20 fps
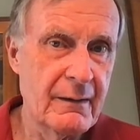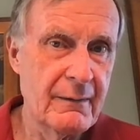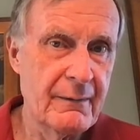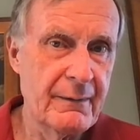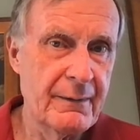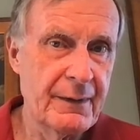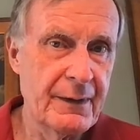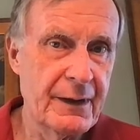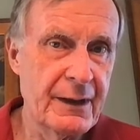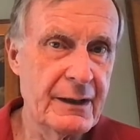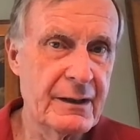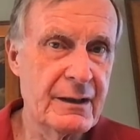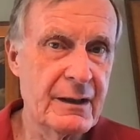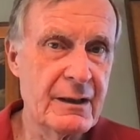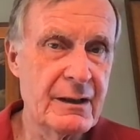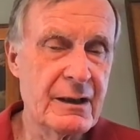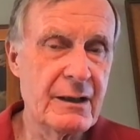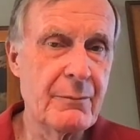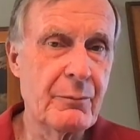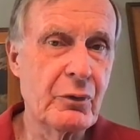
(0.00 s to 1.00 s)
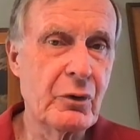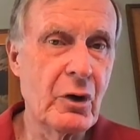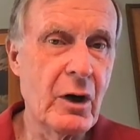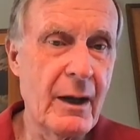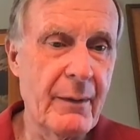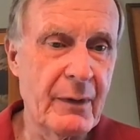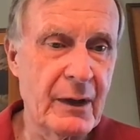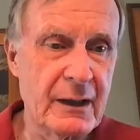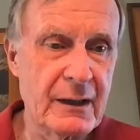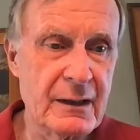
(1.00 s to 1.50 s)
This is the
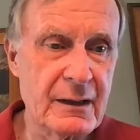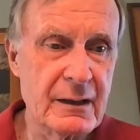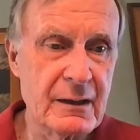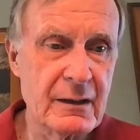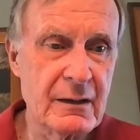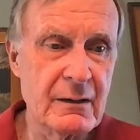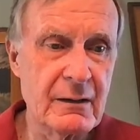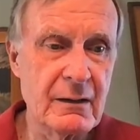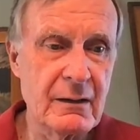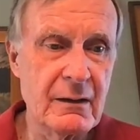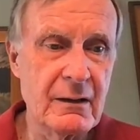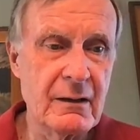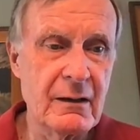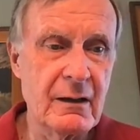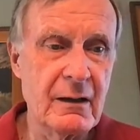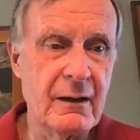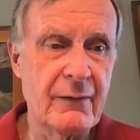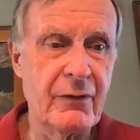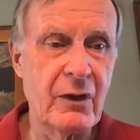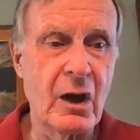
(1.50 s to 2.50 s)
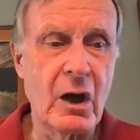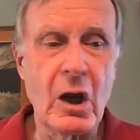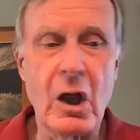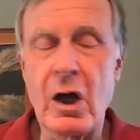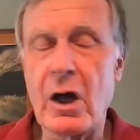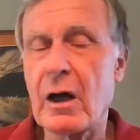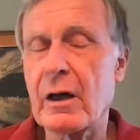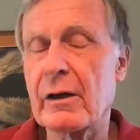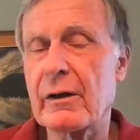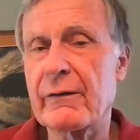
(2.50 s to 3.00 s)
promise of the
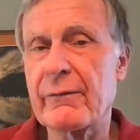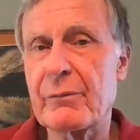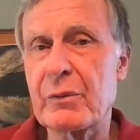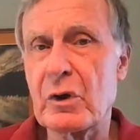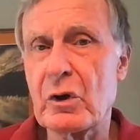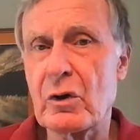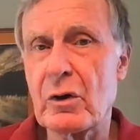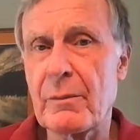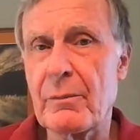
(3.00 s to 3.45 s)
law of pure